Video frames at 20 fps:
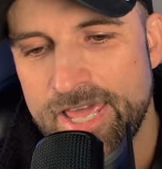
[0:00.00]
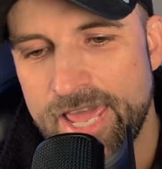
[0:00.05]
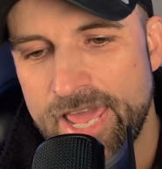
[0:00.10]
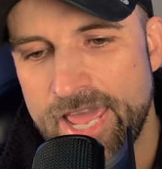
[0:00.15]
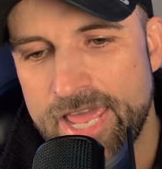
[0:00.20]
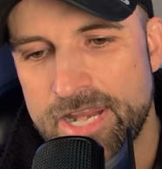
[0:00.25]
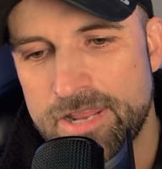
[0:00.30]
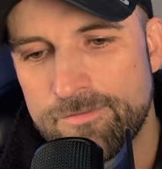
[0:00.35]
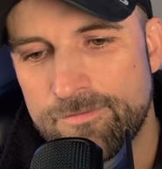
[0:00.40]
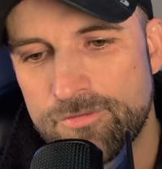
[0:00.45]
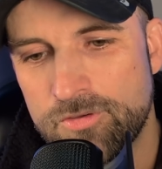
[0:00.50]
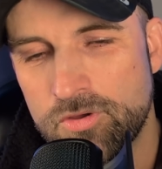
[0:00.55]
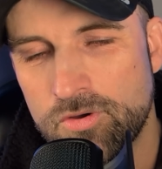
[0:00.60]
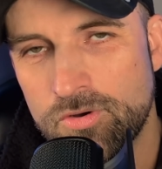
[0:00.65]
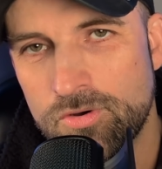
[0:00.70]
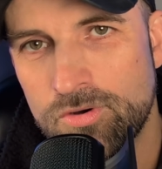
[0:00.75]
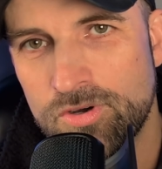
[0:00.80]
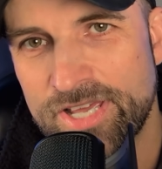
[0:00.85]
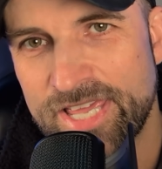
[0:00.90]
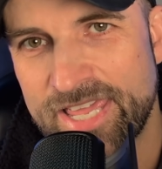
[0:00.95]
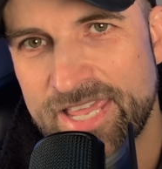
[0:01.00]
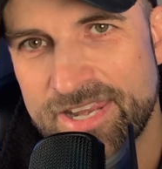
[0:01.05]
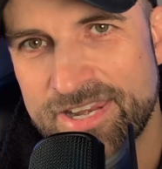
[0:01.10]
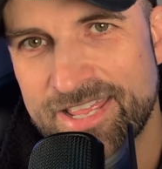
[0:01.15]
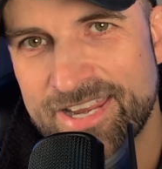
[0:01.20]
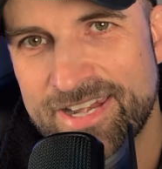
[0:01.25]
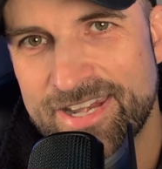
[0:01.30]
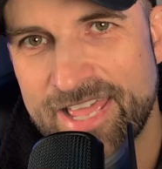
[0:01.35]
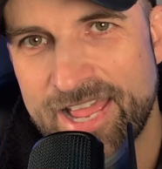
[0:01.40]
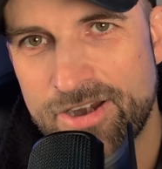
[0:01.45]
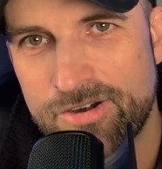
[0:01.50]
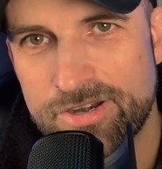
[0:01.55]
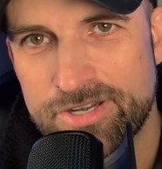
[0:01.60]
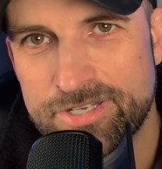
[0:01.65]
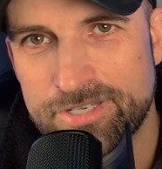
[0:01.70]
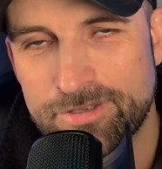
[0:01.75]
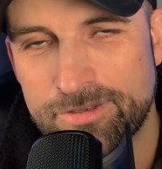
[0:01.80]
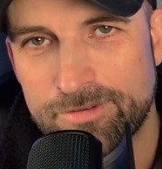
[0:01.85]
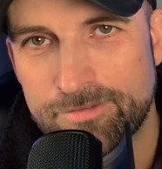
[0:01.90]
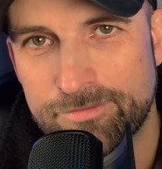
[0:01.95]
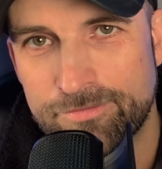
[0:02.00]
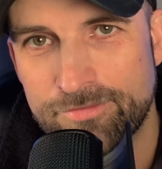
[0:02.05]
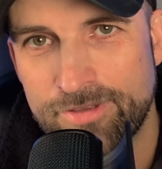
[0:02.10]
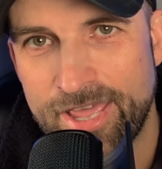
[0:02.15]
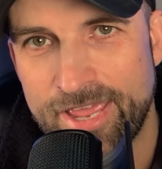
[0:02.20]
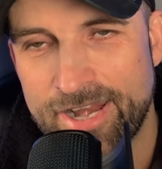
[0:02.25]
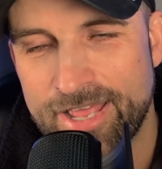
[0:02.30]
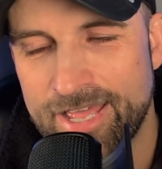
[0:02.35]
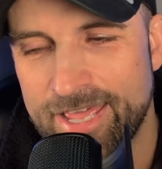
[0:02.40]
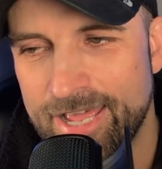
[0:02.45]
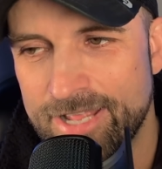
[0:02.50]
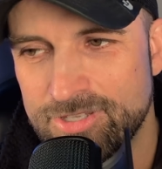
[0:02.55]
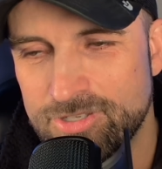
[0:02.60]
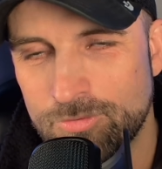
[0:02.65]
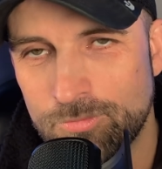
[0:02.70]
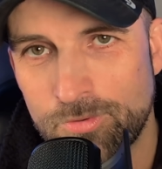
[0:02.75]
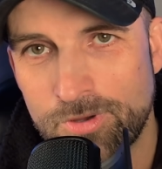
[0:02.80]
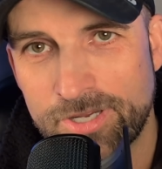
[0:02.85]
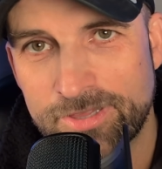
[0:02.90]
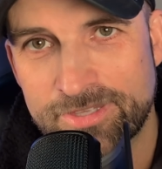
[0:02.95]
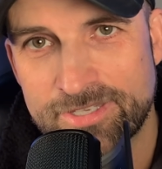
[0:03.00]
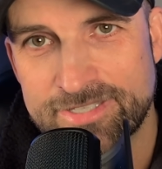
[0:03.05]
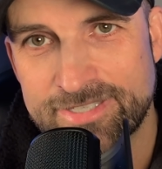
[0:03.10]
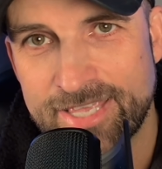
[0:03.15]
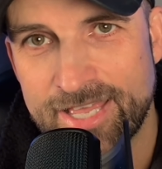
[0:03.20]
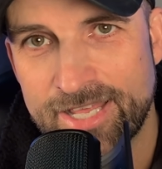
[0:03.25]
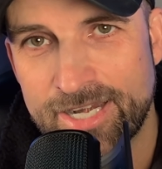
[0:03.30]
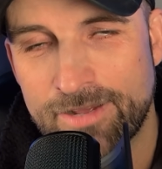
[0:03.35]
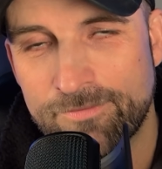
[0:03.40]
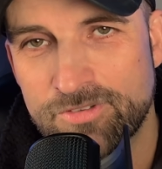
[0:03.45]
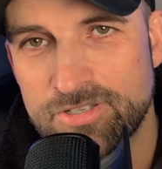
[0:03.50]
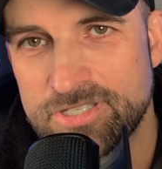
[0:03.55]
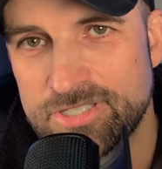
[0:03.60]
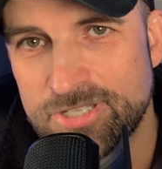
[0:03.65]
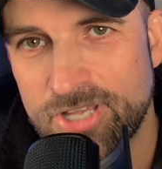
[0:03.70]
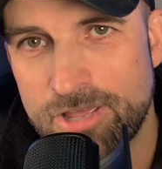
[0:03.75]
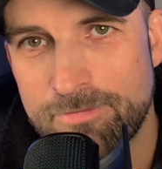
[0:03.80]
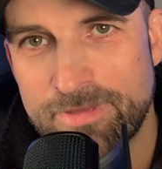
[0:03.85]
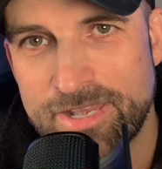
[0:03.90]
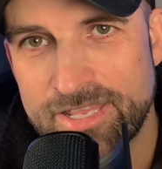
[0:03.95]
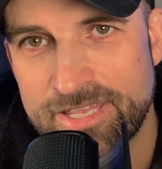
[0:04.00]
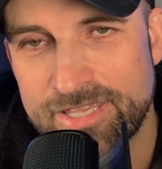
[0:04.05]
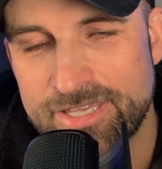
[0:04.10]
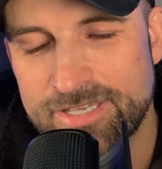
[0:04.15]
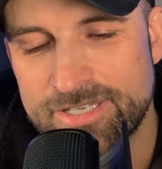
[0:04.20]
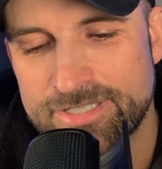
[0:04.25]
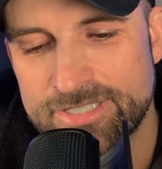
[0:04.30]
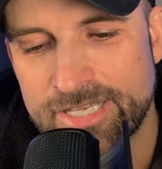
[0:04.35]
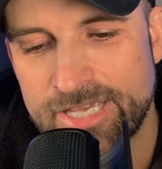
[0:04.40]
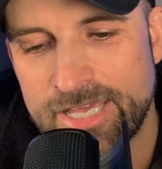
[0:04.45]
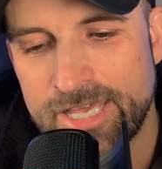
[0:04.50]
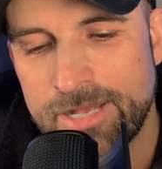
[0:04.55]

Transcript: And if your inner narrative, and I had to work this out after so many years,